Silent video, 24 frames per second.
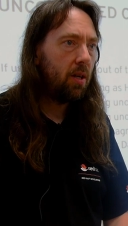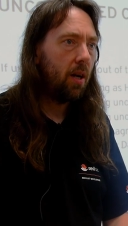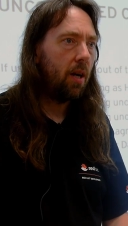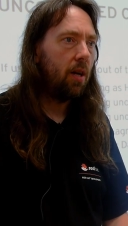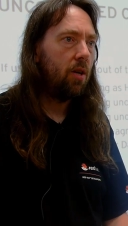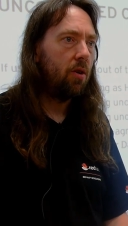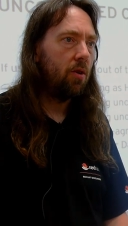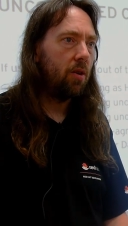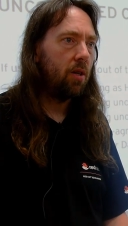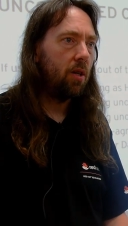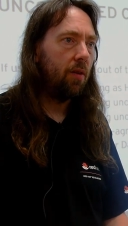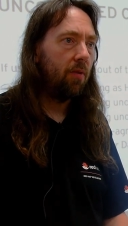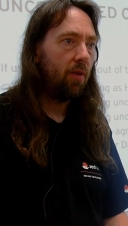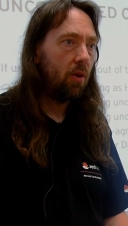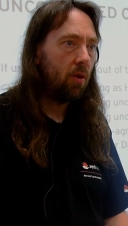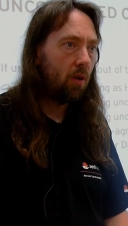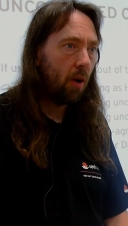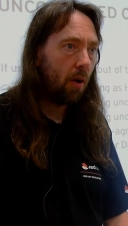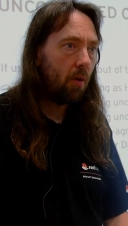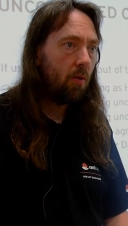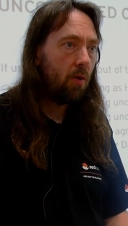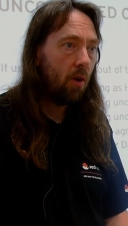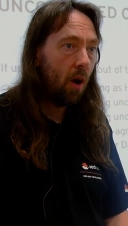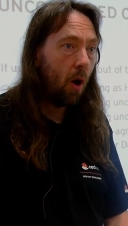dangerous if you
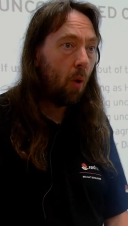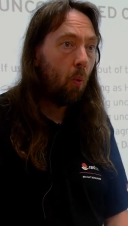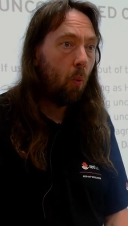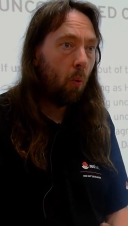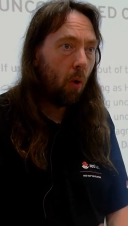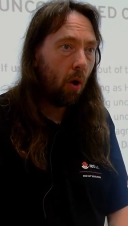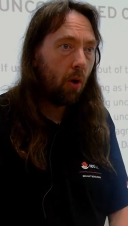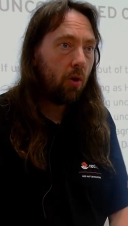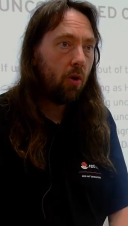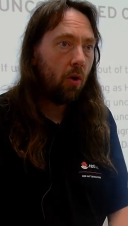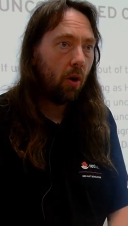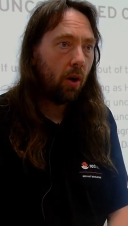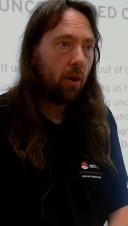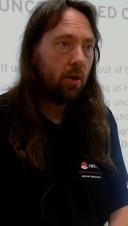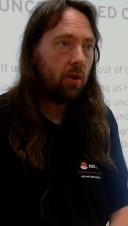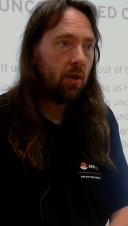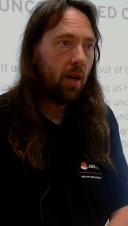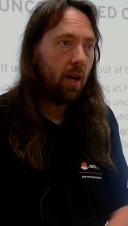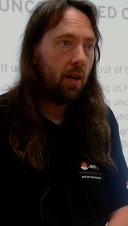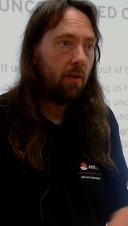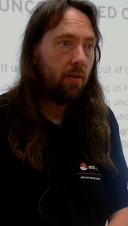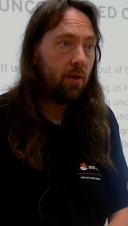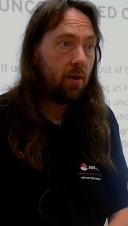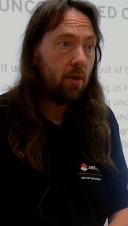don't know what your
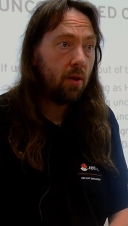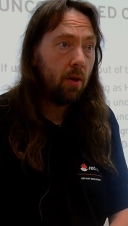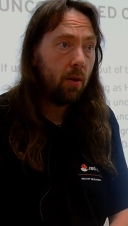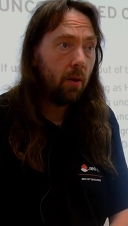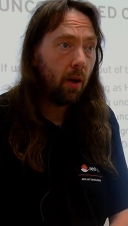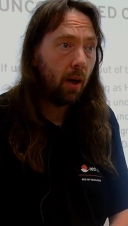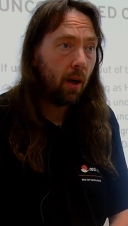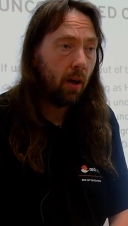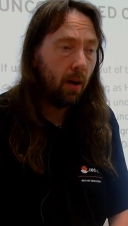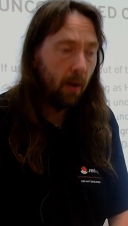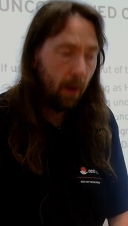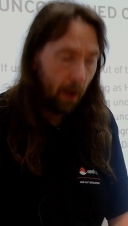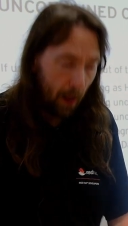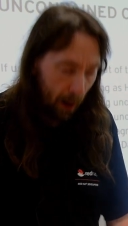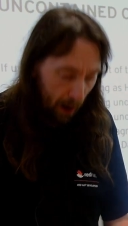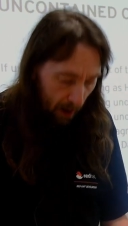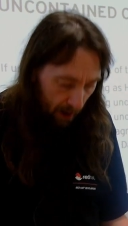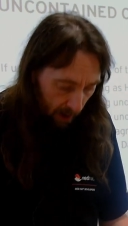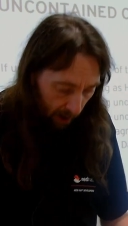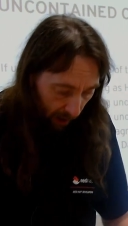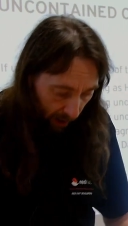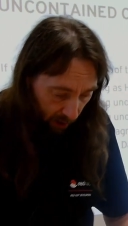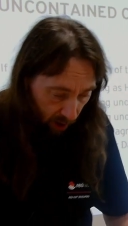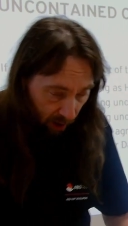container is doing.
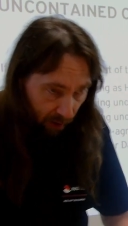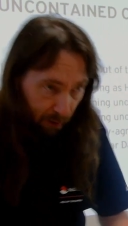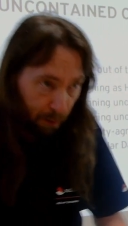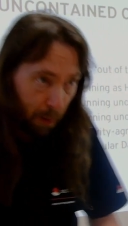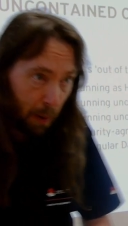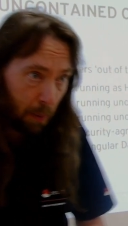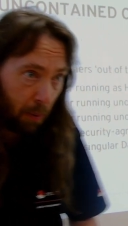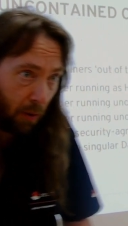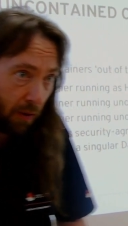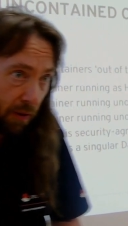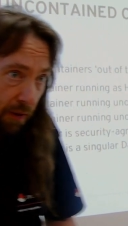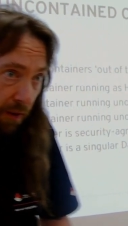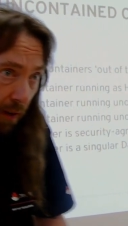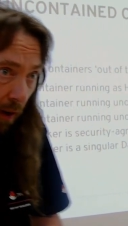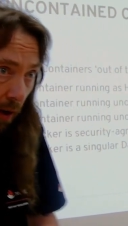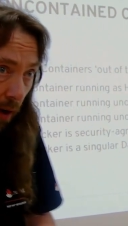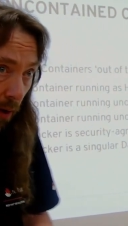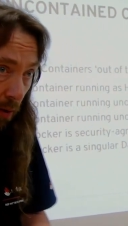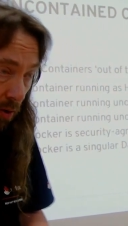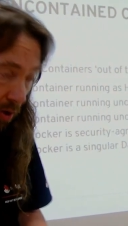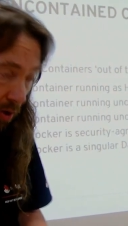I don't know if people follow